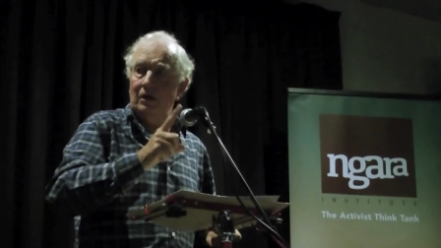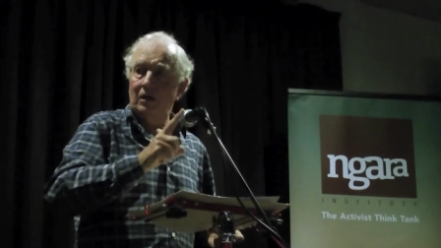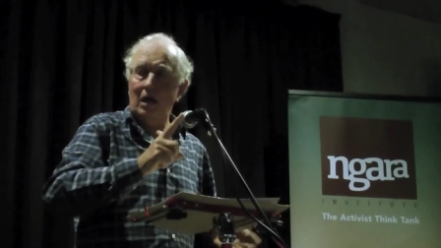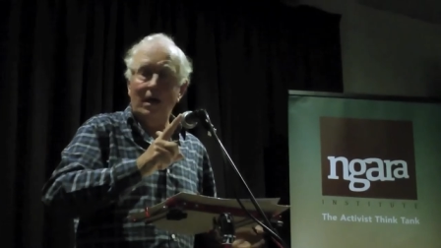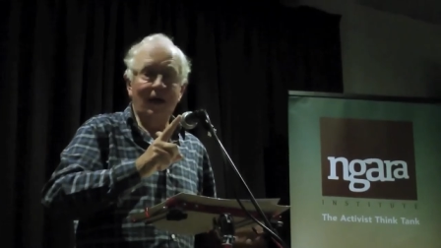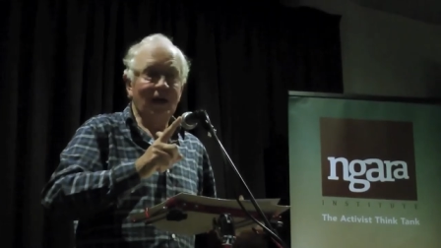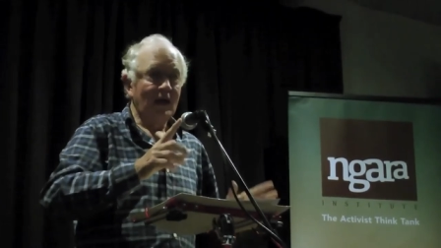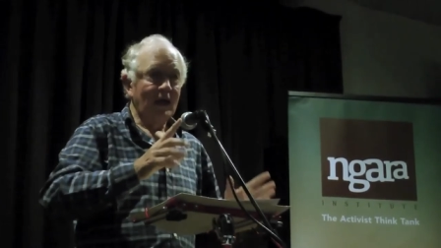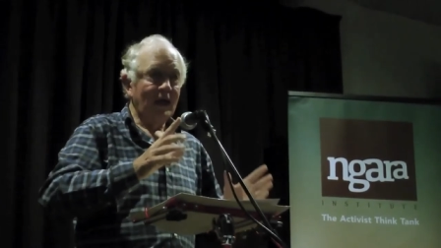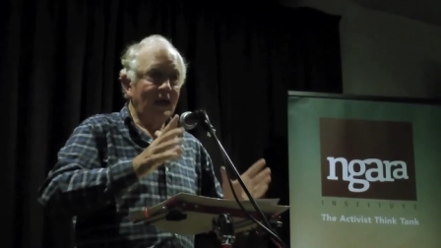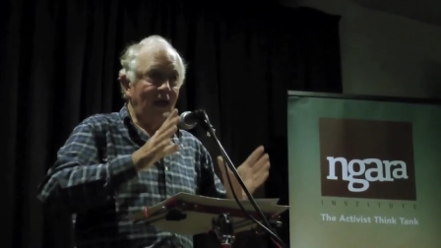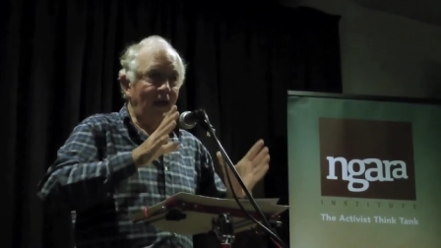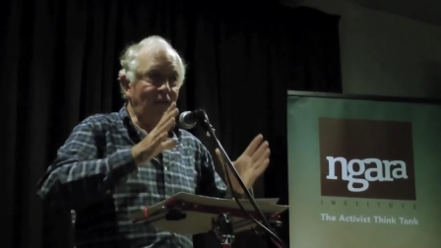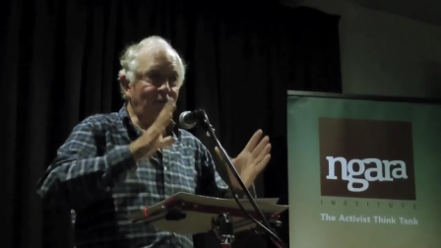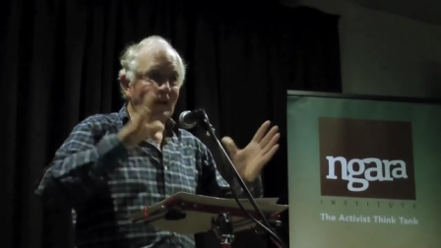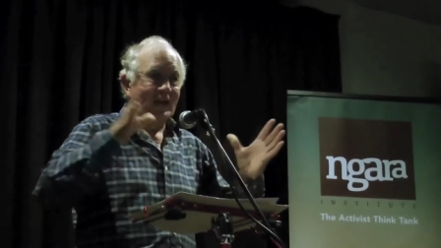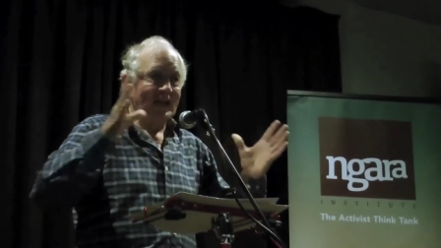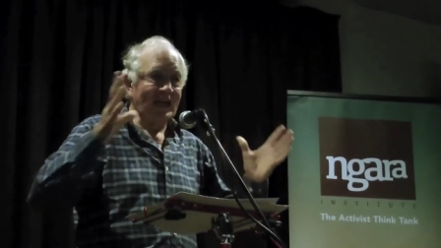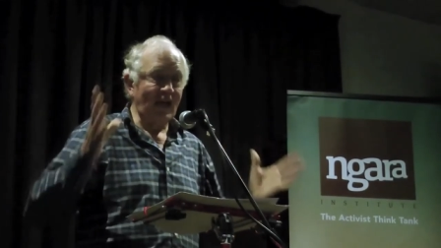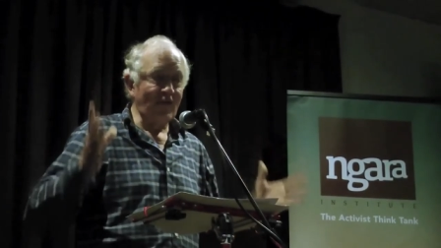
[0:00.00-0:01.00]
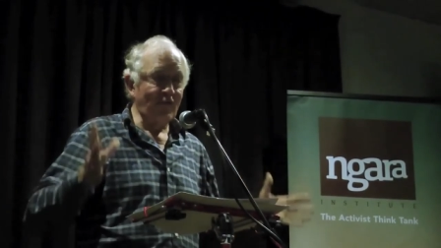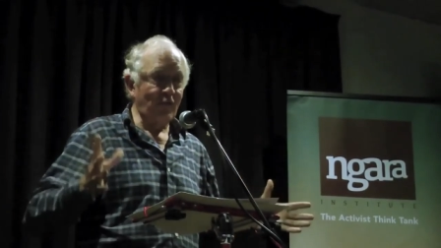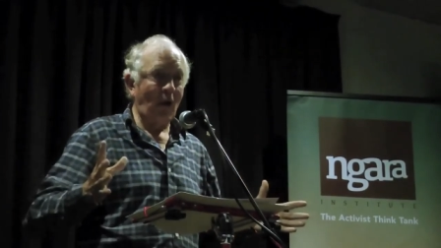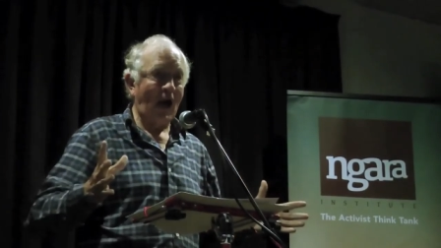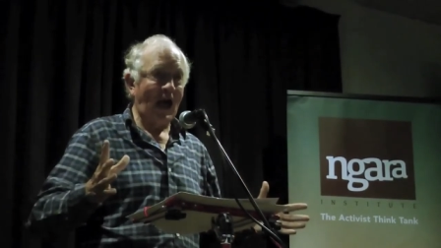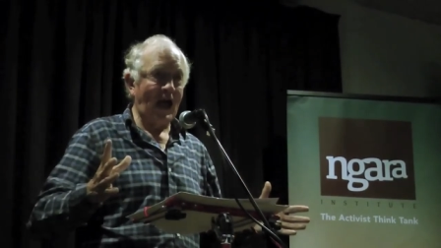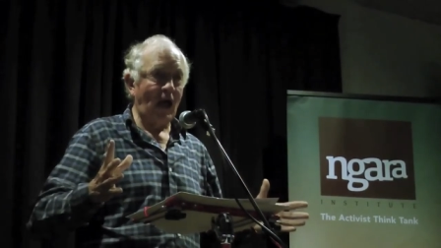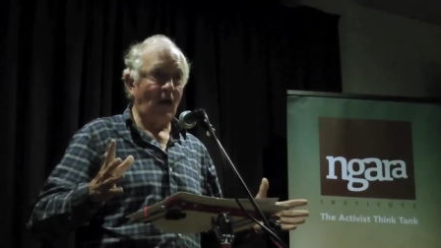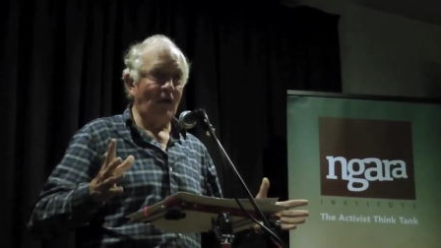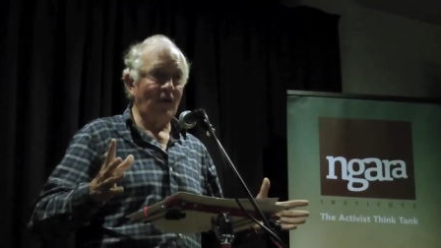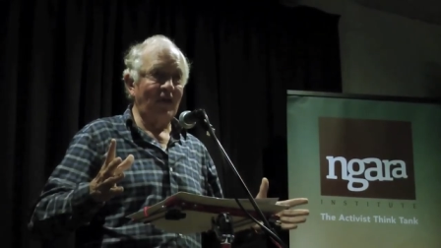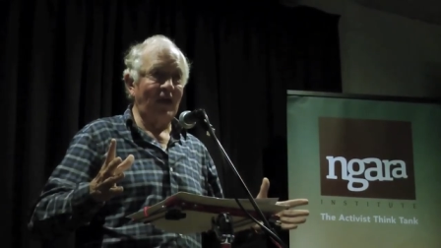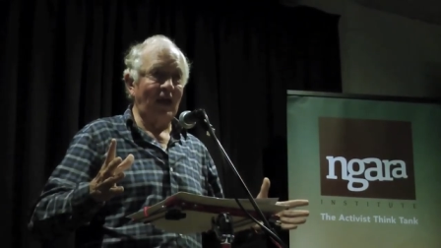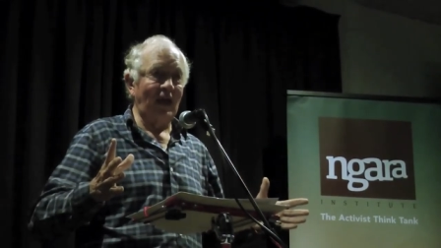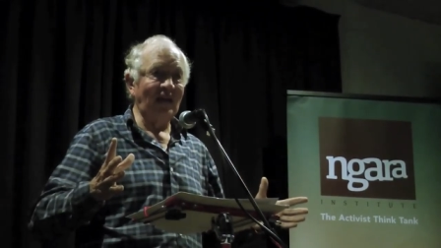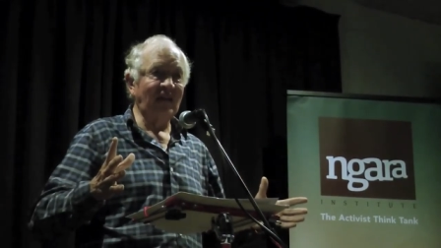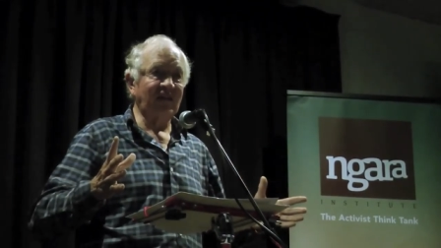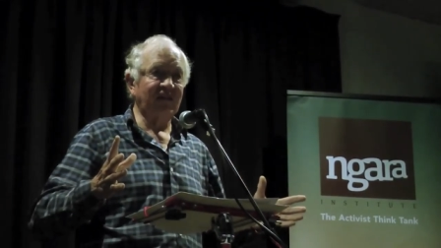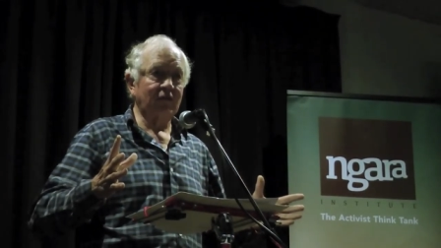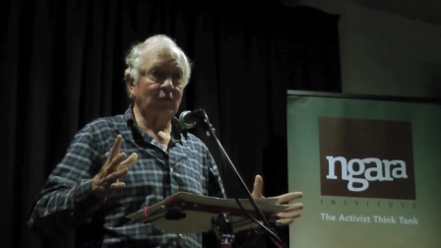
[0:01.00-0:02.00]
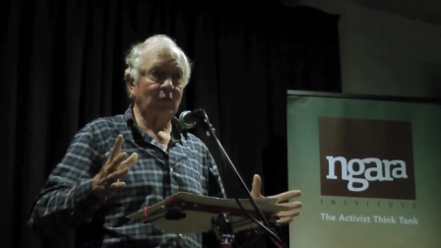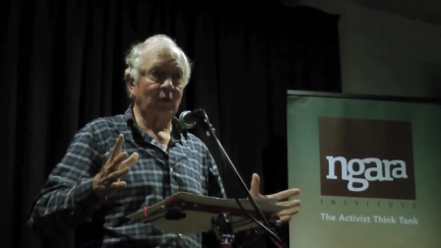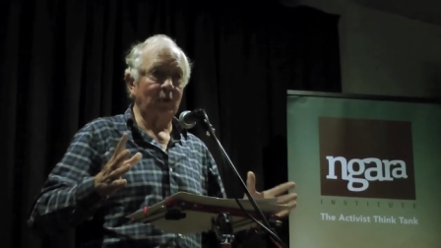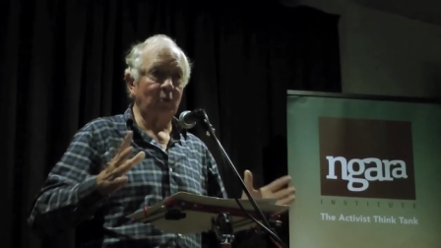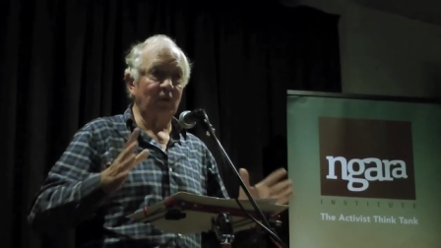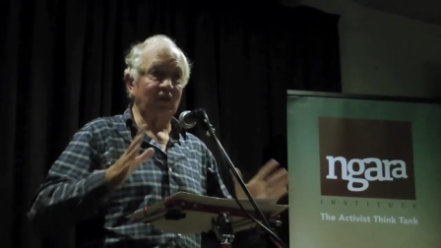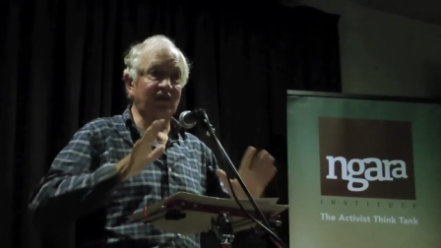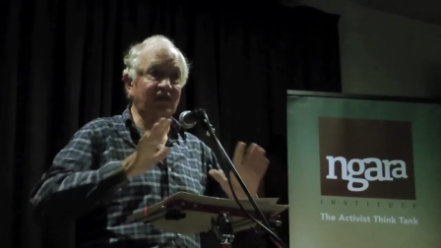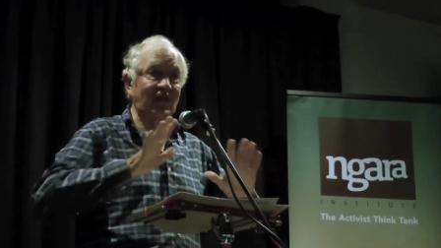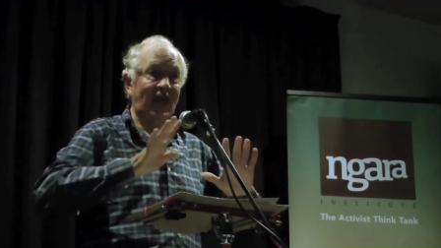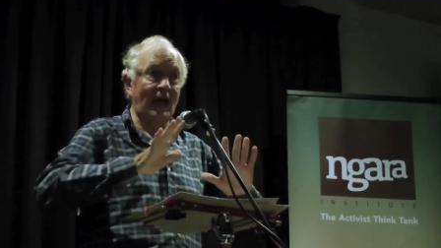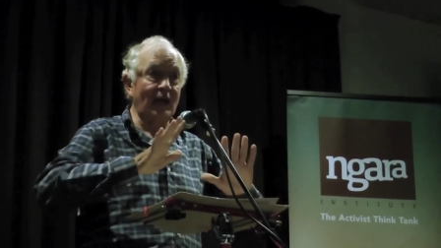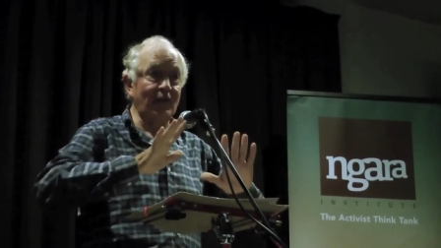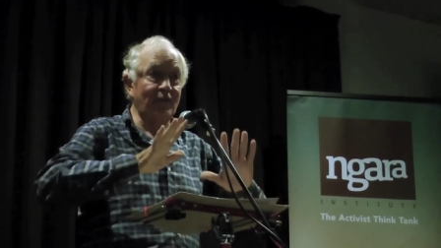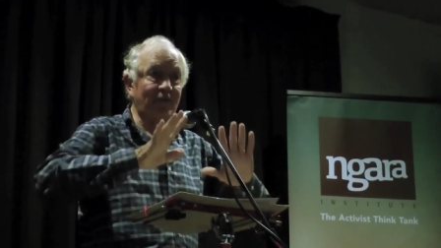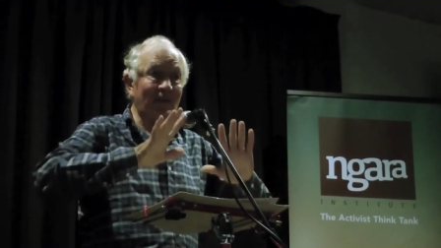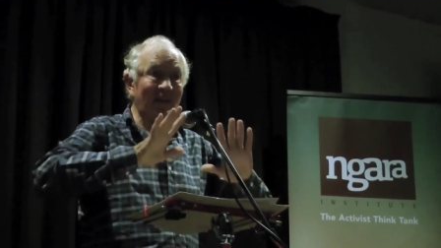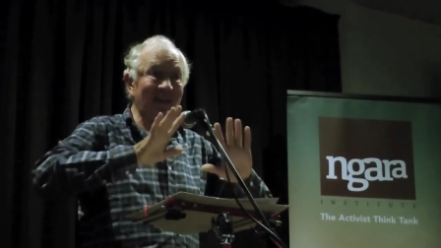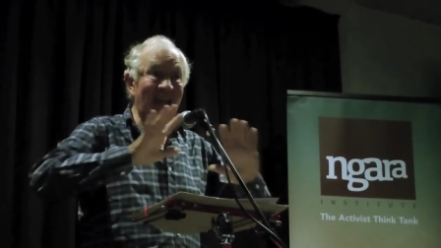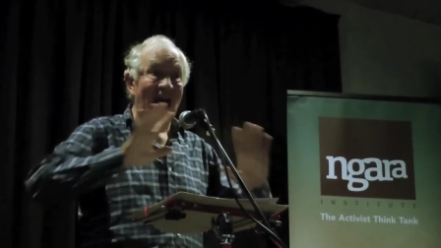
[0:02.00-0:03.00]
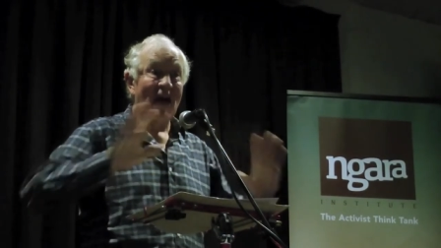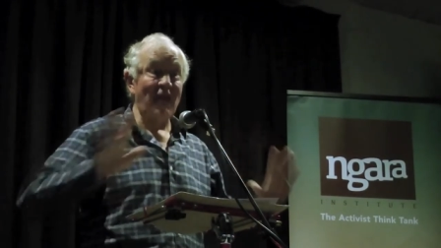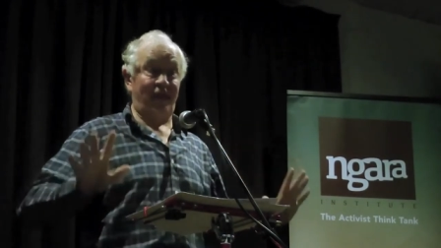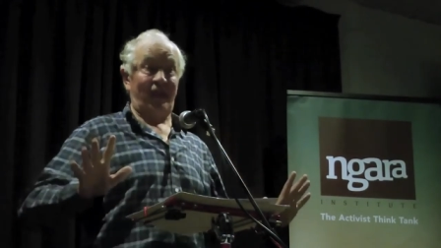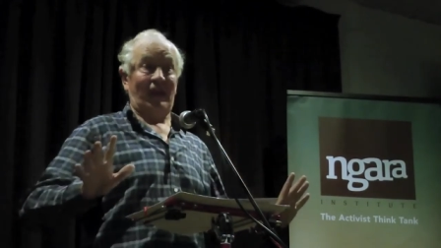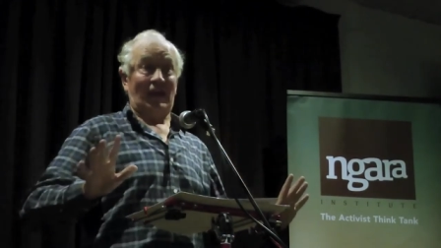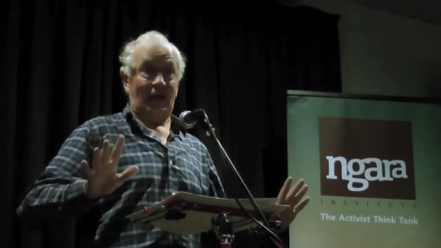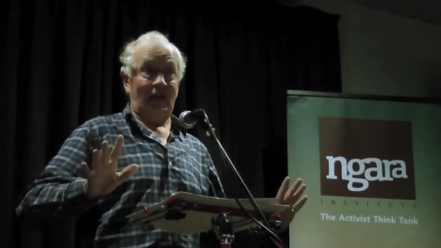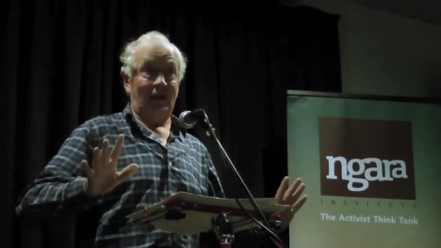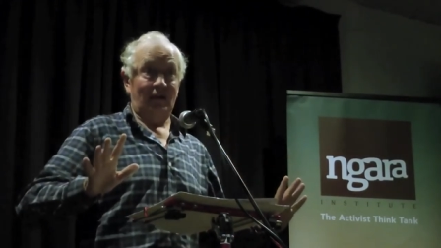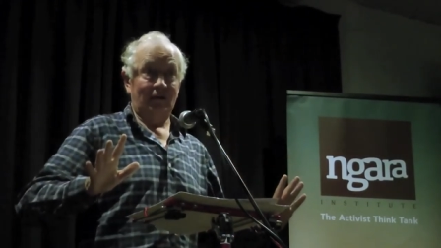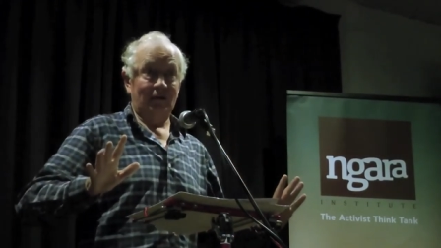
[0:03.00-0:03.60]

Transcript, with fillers: can't, if we give way on this, we will stand for nothing.